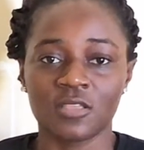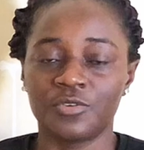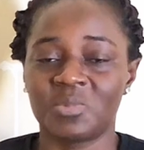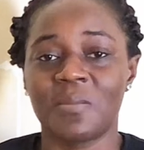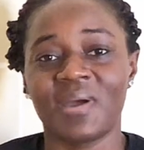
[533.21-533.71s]

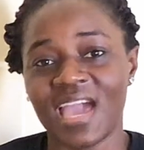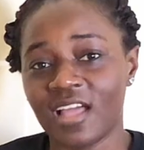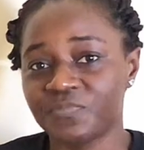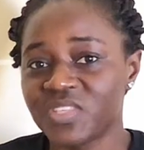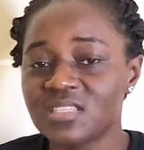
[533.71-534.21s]
Remember,
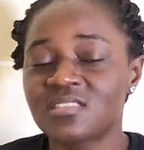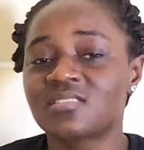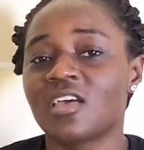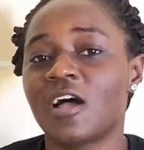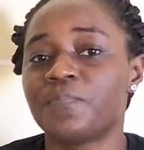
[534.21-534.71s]

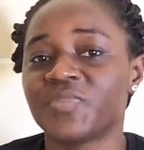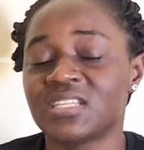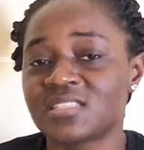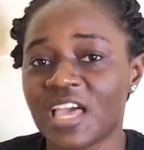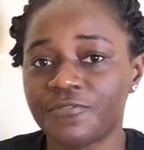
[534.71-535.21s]
this
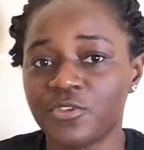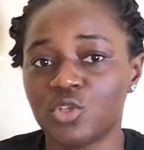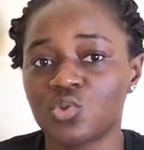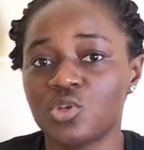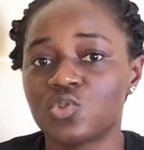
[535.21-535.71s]
interview
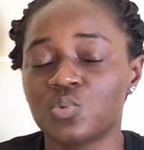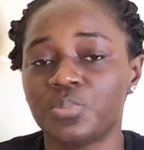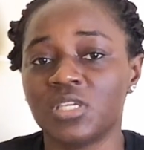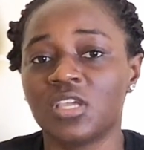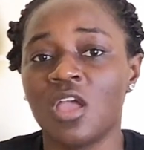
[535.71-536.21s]
is going to
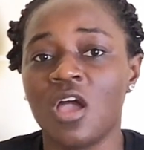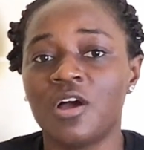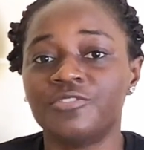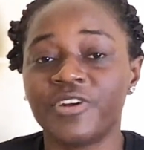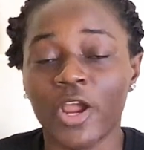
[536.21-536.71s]
be
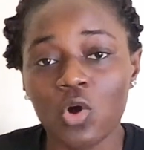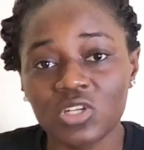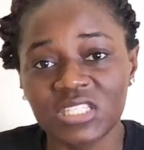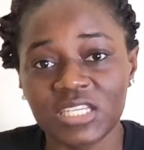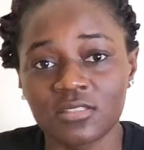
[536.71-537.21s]

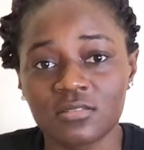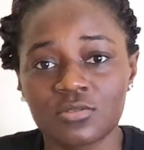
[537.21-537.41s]
recorded.